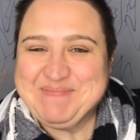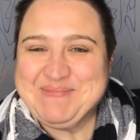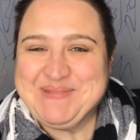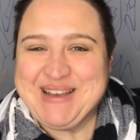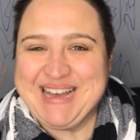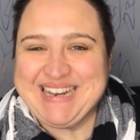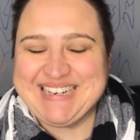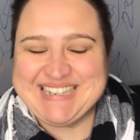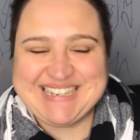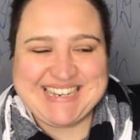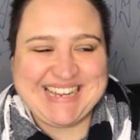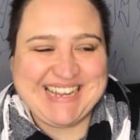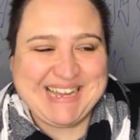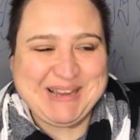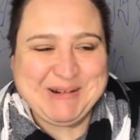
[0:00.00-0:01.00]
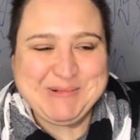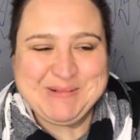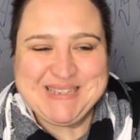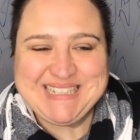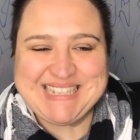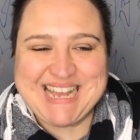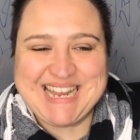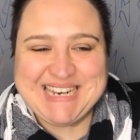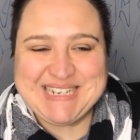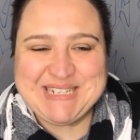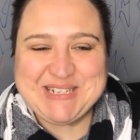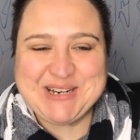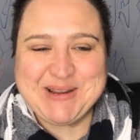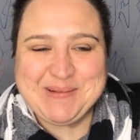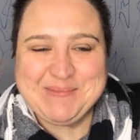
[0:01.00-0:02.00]
But we say in
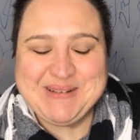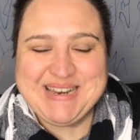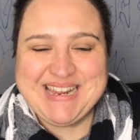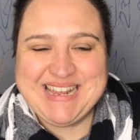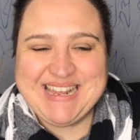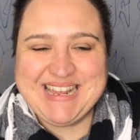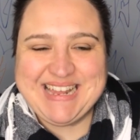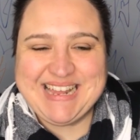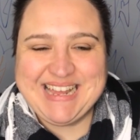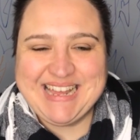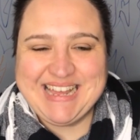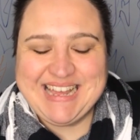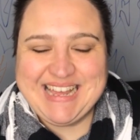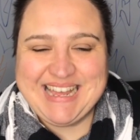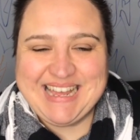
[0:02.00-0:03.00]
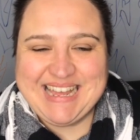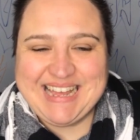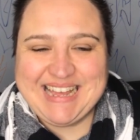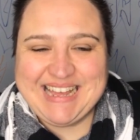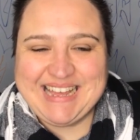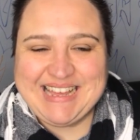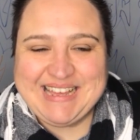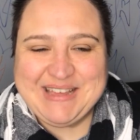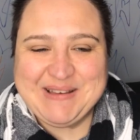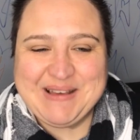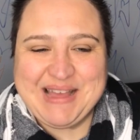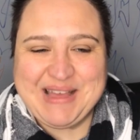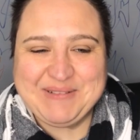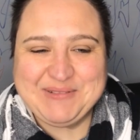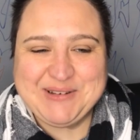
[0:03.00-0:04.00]
Germany, you
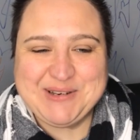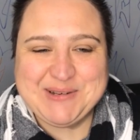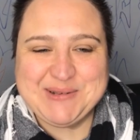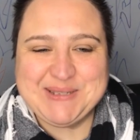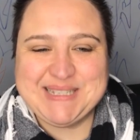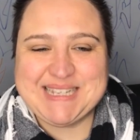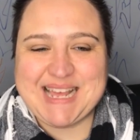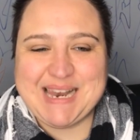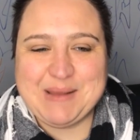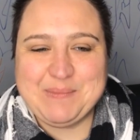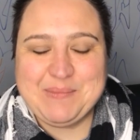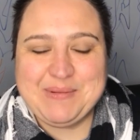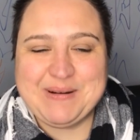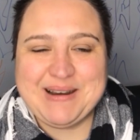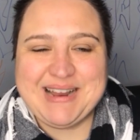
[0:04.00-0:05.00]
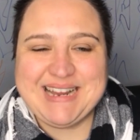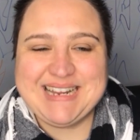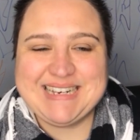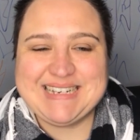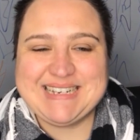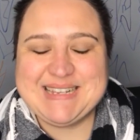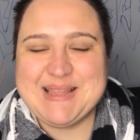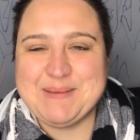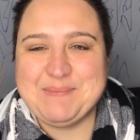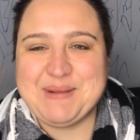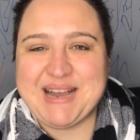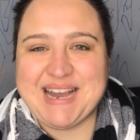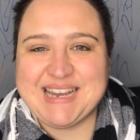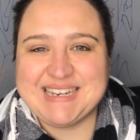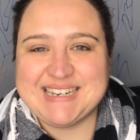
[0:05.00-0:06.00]
have to celebrate the
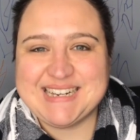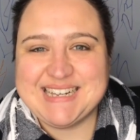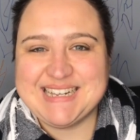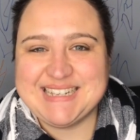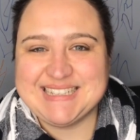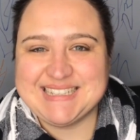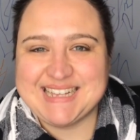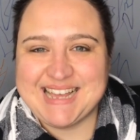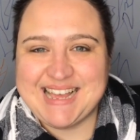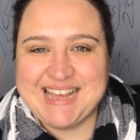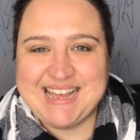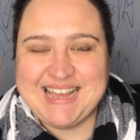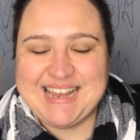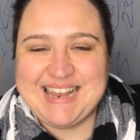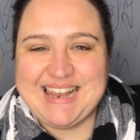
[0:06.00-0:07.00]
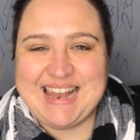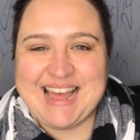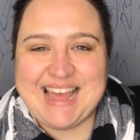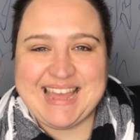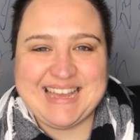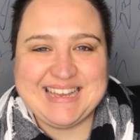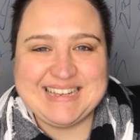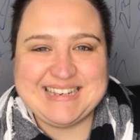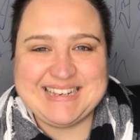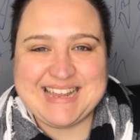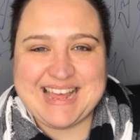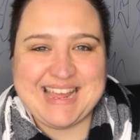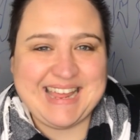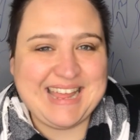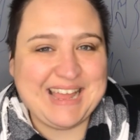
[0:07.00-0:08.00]
parties like
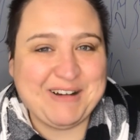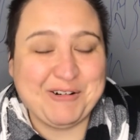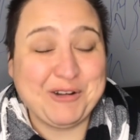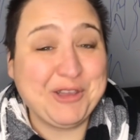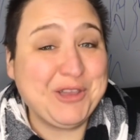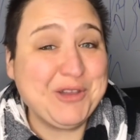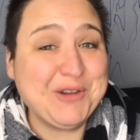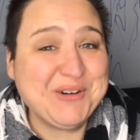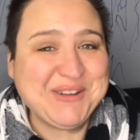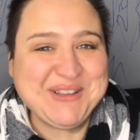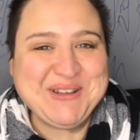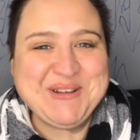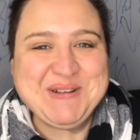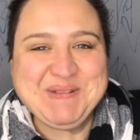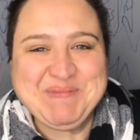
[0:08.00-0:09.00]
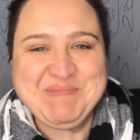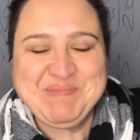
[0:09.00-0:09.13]
they occur.